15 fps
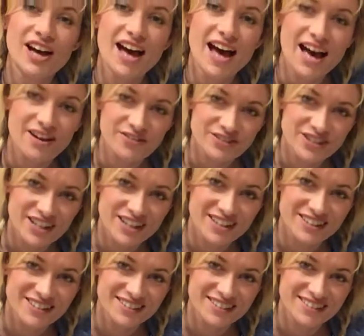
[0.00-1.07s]
after.
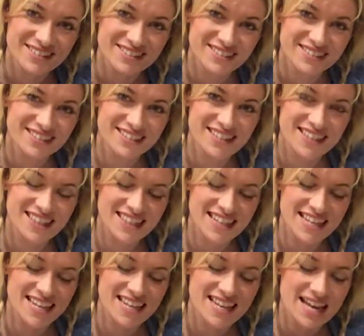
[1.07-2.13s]
The
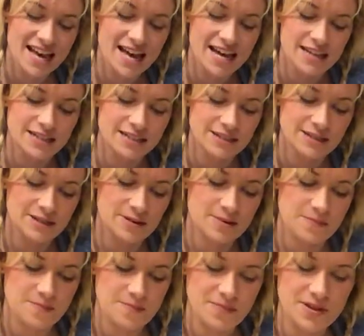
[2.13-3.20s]
end.
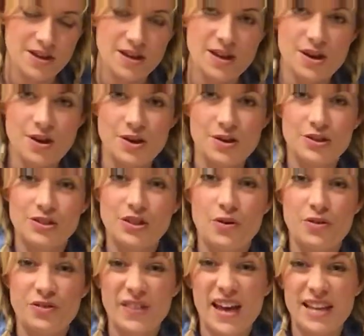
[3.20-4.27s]
So
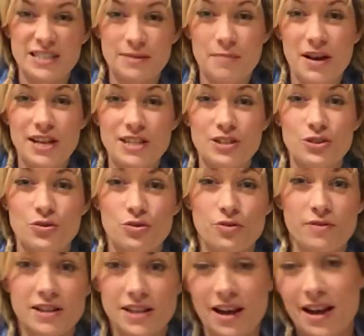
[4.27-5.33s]
that's my
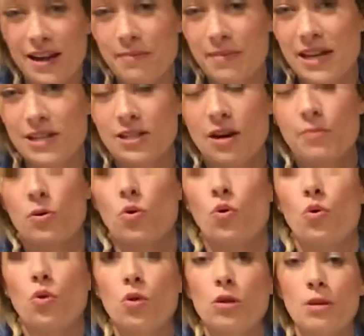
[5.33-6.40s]
story that I made up
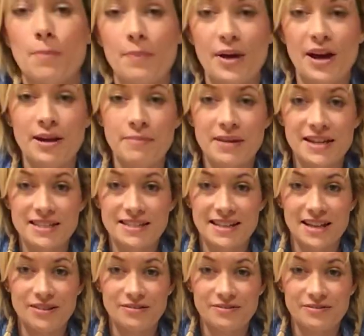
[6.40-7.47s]
all by
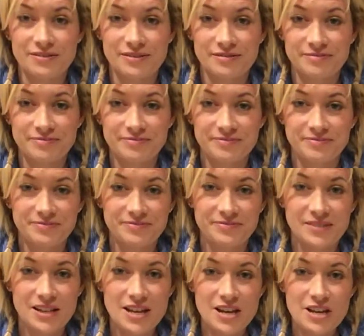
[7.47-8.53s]
myself.
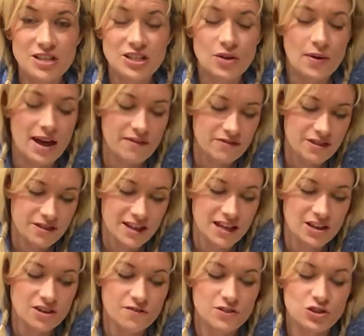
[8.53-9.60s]
So have a
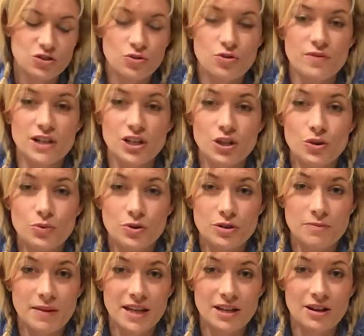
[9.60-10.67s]
think of a story you
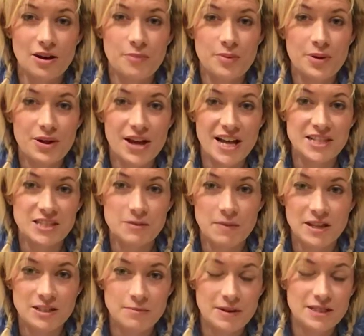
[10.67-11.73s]
could make up and
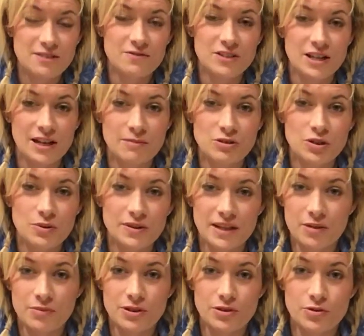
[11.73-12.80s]
spend a bit of time doing
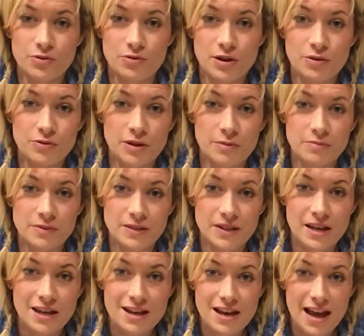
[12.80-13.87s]
that with your grown-ups.
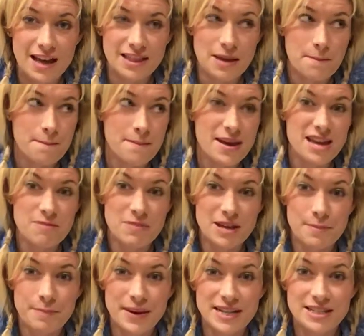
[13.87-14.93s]
And then maybe
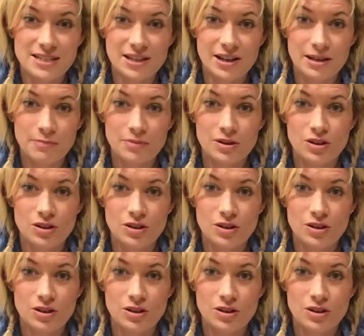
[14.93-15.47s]
at bedtime